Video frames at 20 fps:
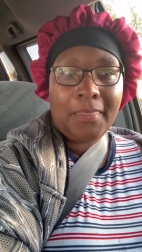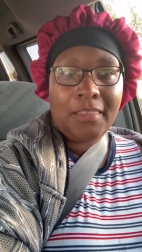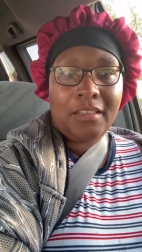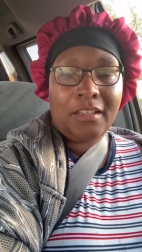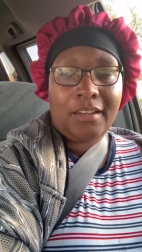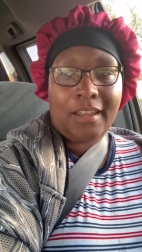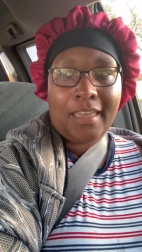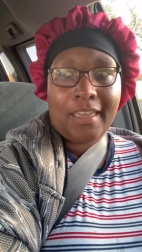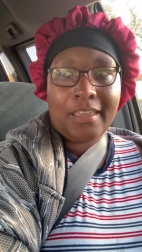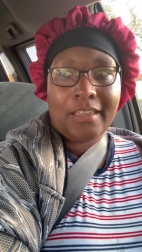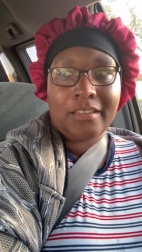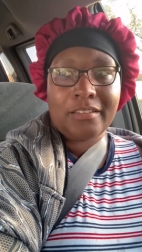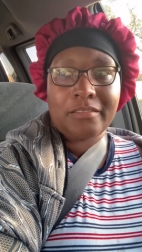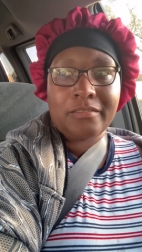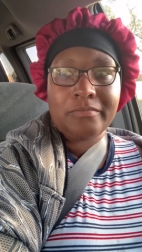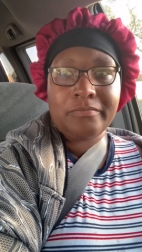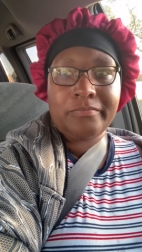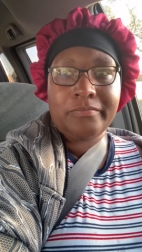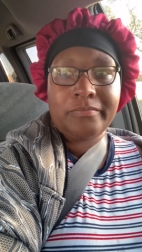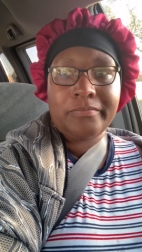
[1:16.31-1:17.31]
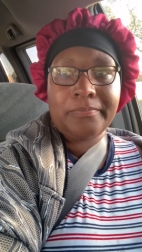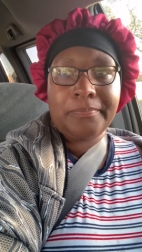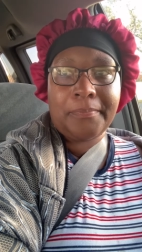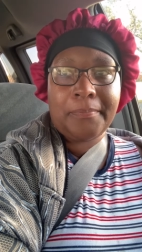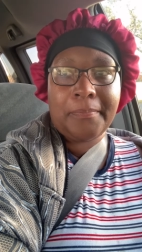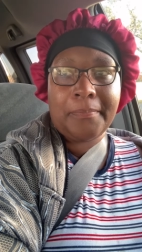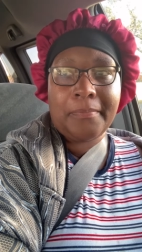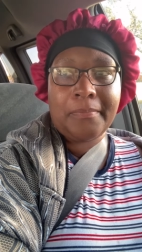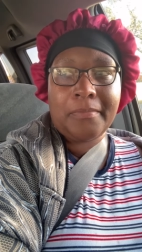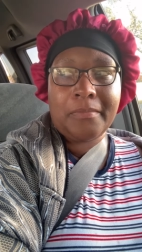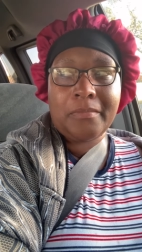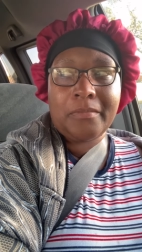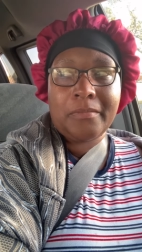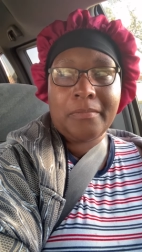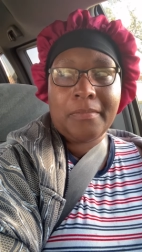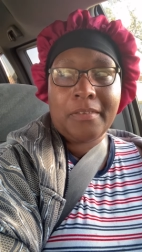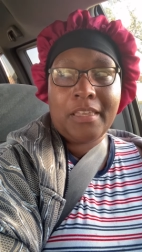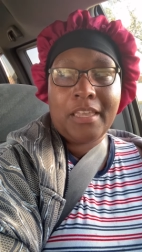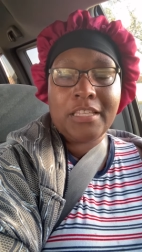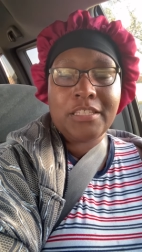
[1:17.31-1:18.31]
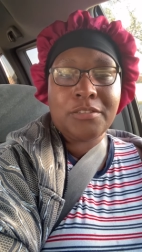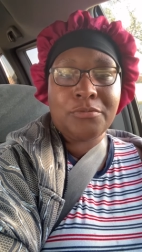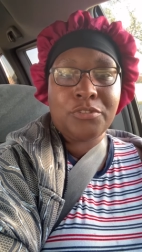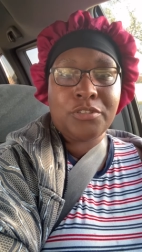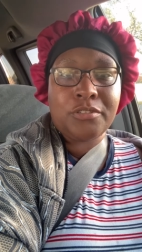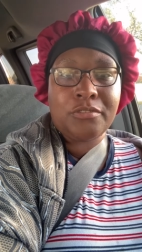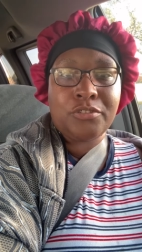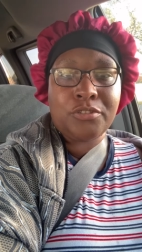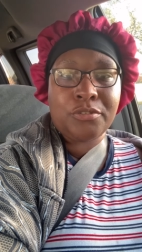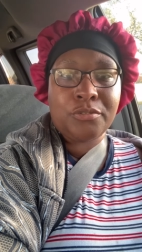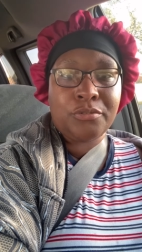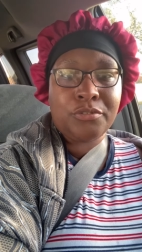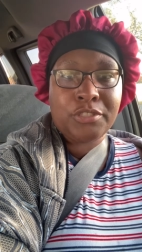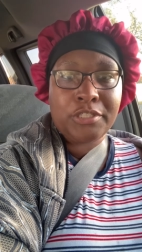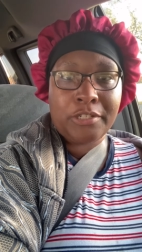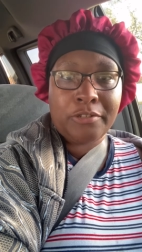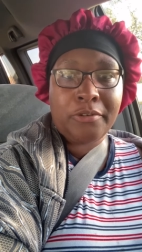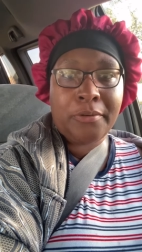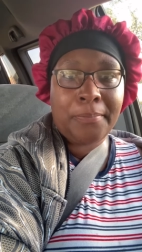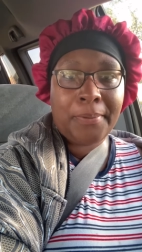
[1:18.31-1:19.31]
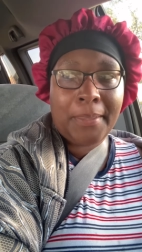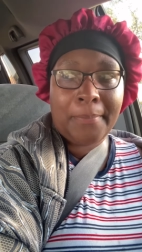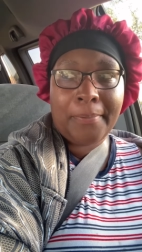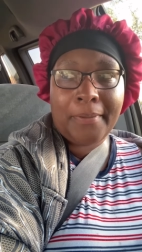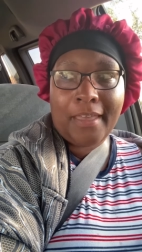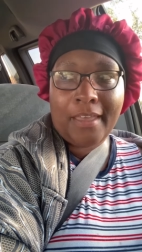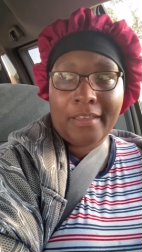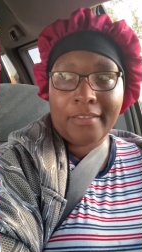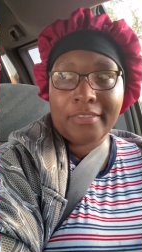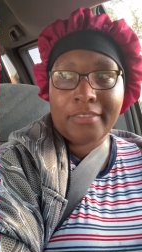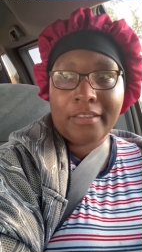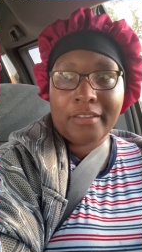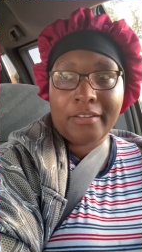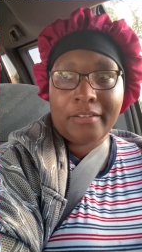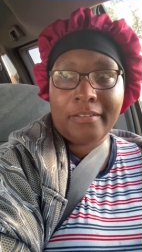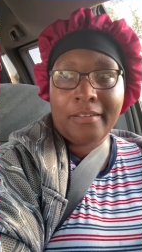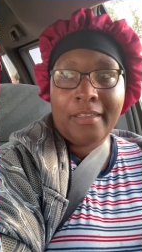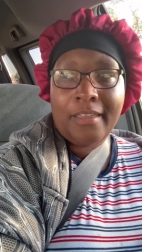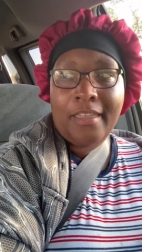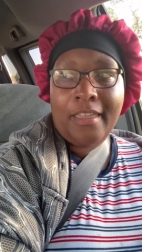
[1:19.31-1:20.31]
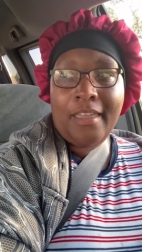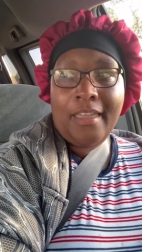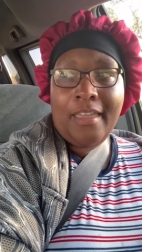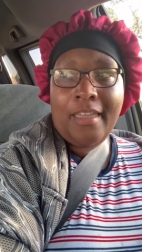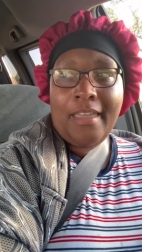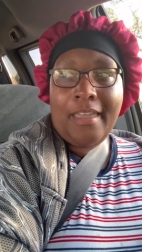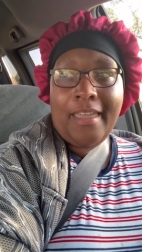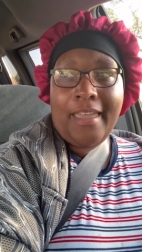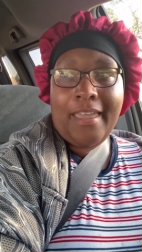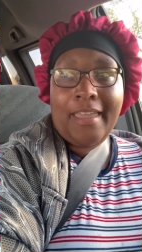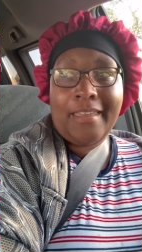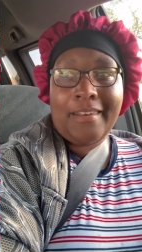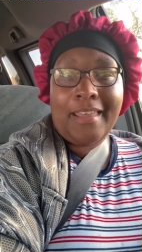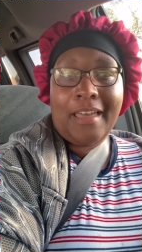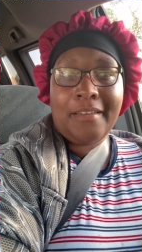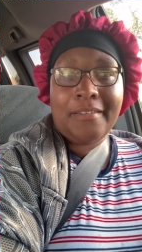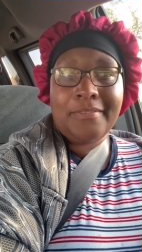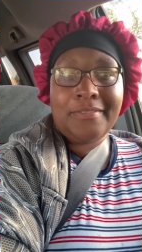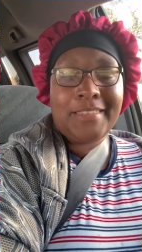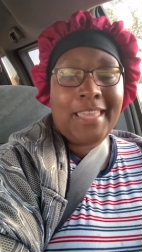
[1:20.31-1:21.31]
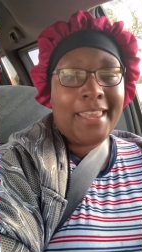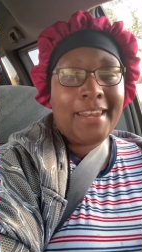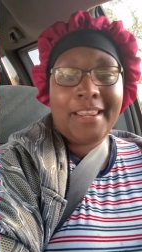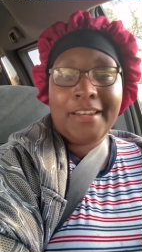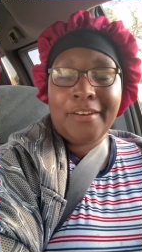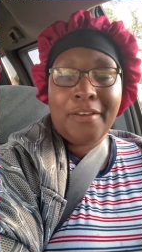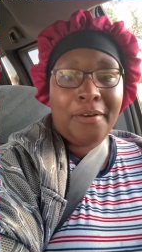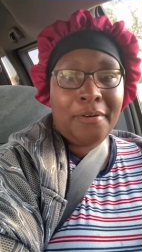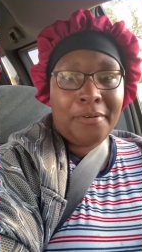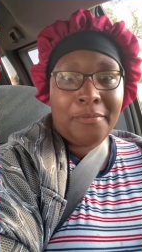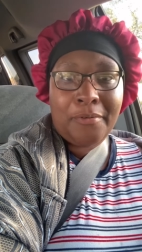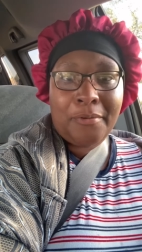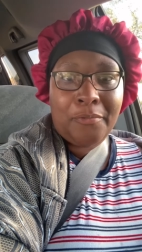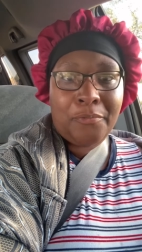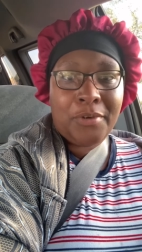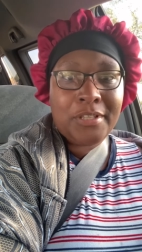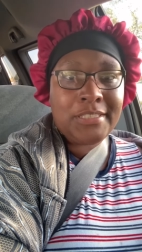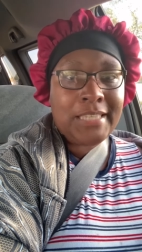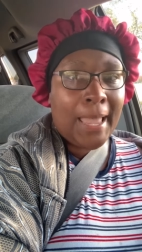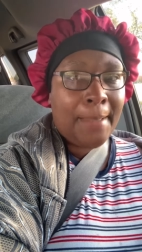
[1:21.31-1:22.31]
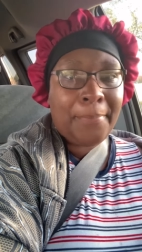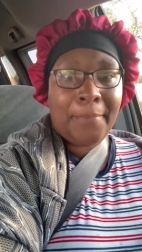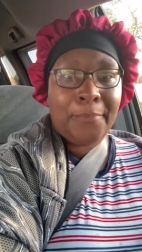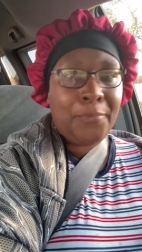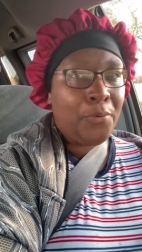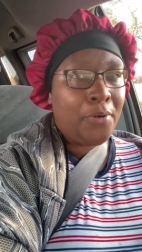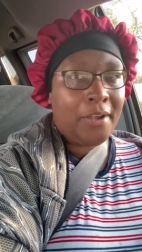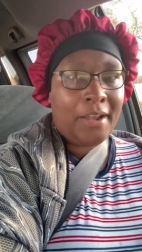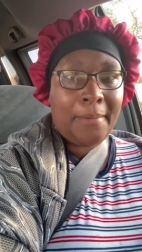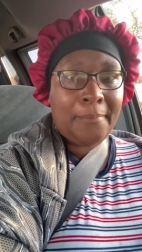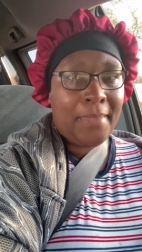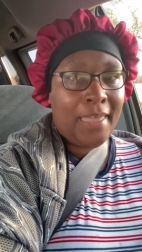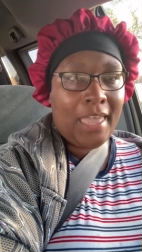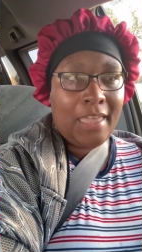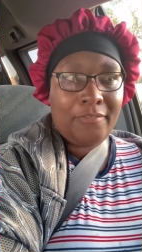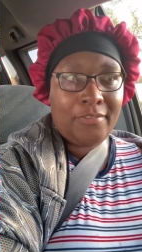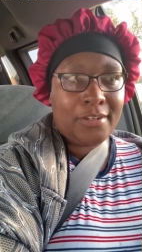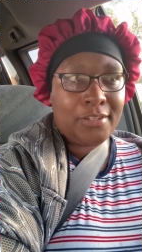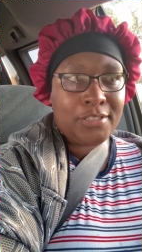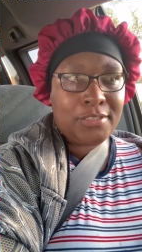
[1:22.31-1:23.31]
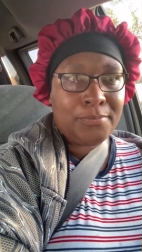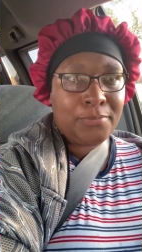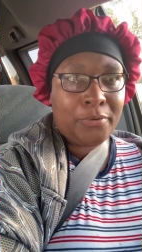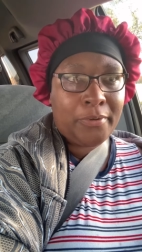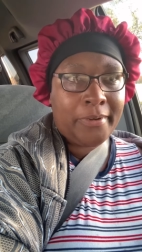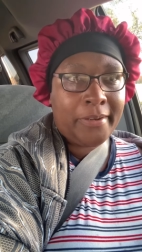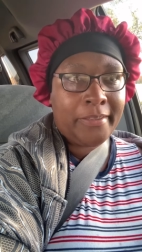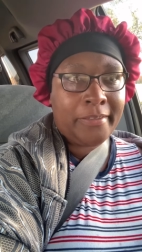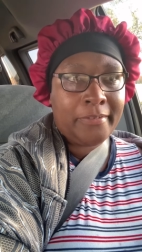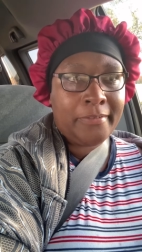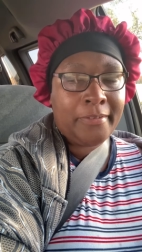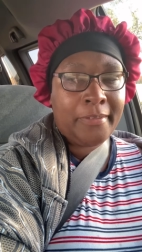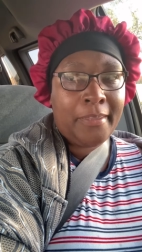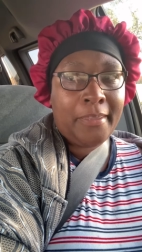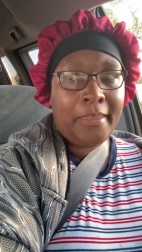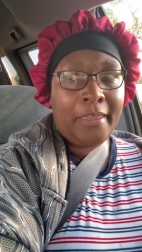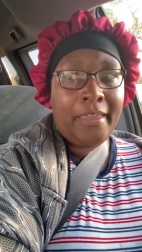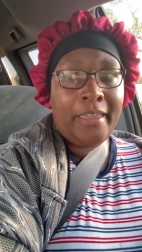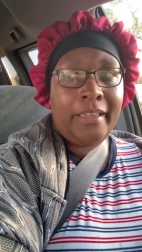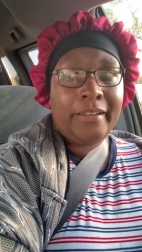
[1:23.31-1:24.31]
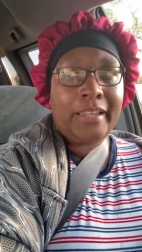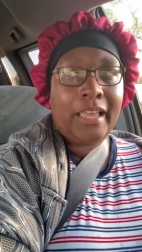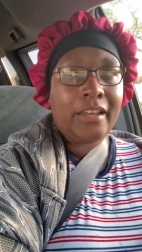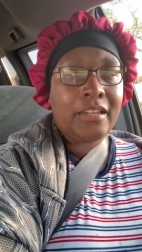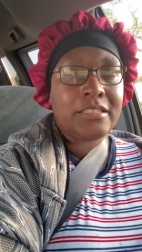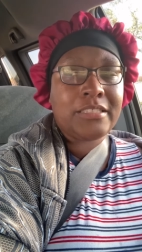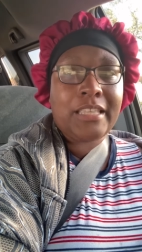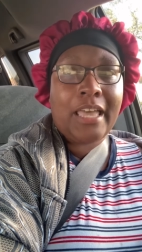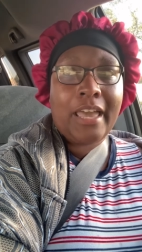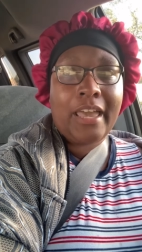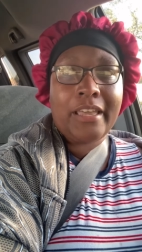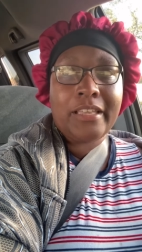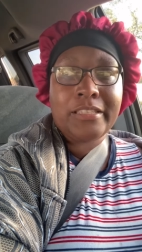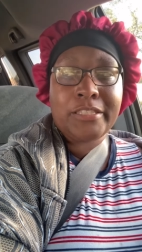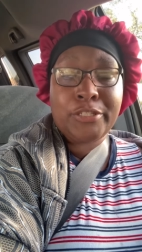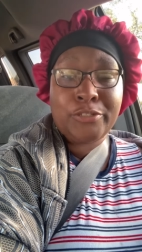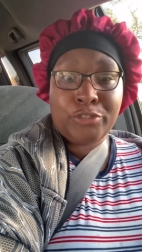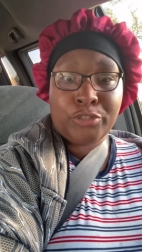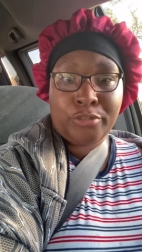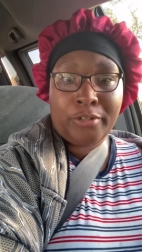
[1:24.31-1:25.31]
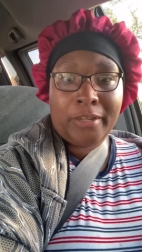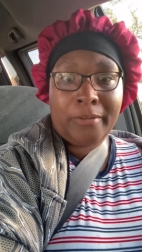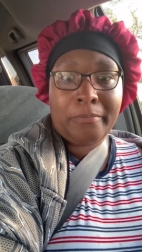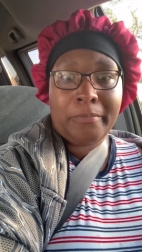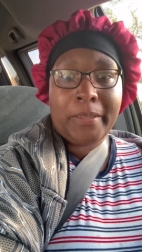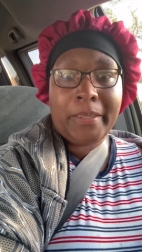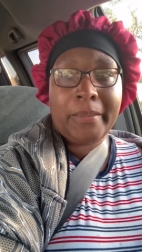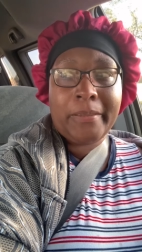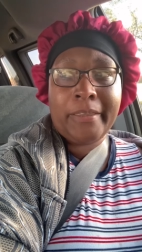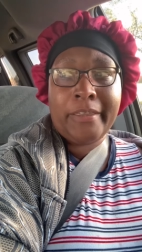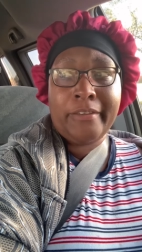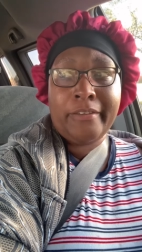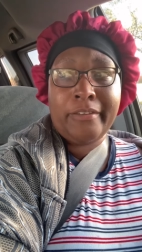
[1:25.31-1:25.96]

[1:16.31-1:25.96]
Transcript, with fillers: like it's some true, genuine people out there. And I, they didn't know what type of morning I'm having this morning they decided to treat me